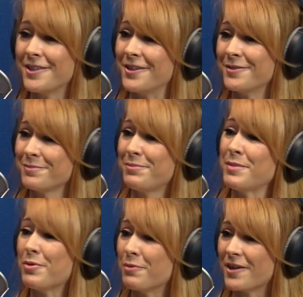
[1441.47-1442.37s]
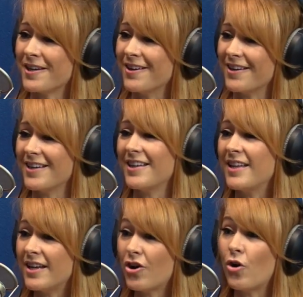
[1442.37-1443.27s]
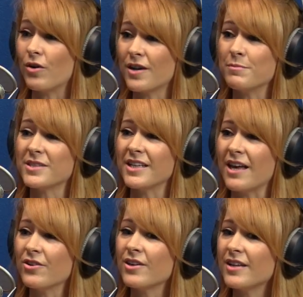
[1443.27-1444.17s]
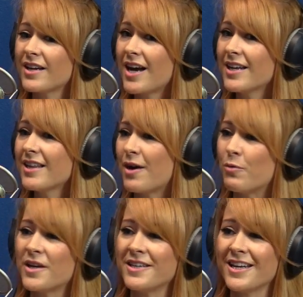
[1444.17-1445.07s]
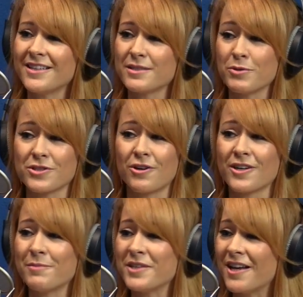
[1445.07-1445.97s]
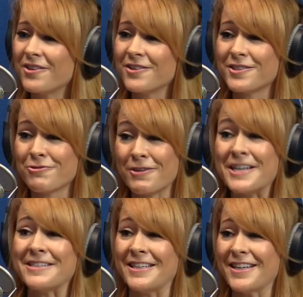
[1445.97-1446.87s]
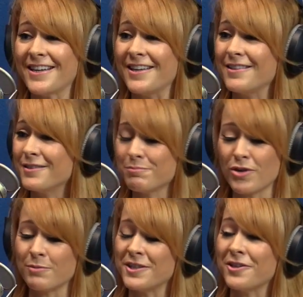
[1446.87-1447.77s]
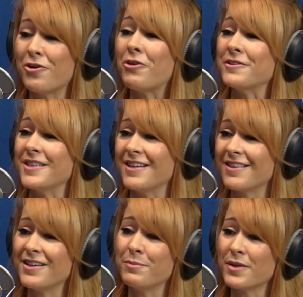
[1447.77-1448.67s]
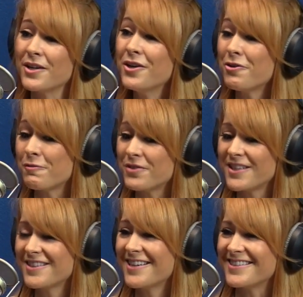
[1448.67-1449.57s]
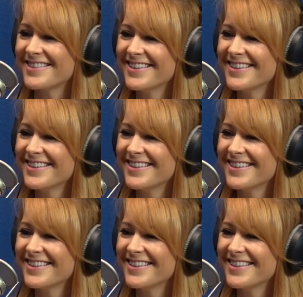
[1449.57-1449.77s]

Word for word: know, people working on it, and then it all okay. comes together. And kind of that one day it's supposed to all come together is crazy, and right? Probably an all day thing, but hopefully it does. Did